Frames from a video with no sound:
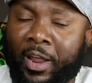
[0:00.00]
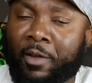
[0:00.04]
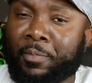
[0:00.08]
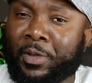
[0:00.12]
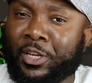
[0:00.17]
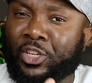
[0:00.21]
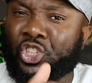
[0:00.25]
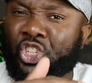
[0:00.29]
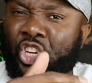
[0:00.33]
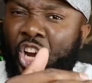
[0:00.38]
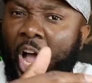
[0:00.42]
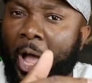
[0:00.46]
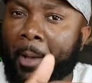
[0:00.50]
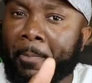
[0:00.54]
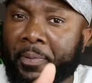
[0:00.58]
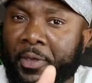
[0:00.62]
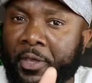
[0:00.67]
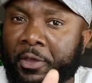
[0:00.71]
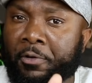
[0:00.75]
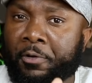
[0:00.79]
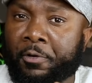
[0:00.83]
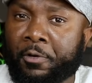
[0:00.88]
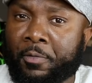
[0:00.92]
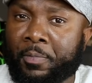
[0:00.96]
It'll be
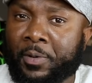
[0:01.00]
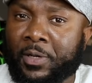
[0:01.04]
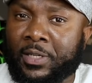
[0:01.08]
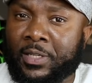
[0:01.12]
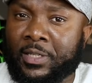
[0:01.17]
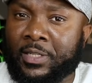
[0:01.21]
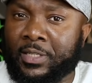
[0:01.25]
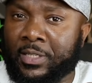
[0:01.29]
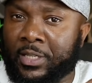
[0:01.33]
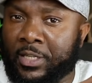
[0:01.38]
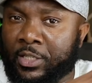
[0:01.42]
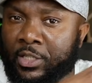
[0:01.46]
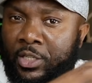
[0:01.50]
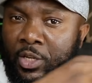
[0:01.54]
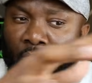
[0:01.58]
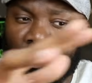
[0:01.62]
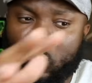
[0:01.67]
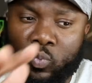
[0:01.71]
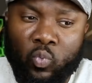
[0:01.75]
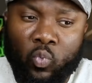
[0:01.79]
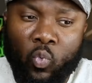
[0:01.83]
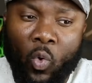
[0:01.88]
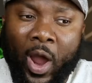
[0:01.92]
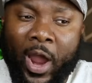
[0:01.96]
choppier because it's a
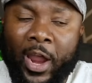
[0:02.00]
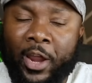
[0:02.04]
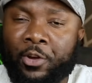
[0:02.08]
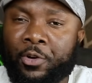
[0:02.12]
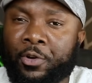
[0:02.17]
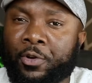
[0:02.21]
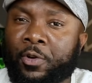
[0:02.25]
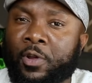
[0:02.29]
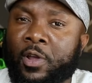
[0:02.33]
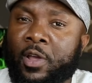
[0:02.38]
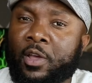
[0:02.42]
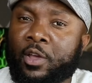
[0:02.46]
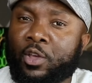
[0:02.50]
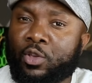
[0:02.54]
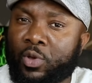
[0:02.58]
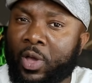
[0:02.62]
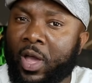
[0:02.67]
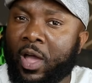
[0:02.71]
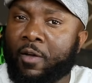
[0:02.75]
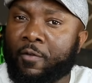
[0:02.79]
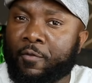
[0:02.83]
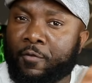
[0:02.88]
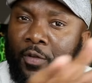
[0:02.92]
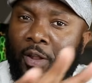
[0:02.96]
wider,
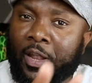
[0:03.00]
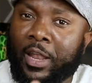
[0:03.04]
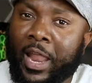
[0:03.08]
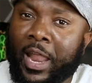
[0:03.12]
you have a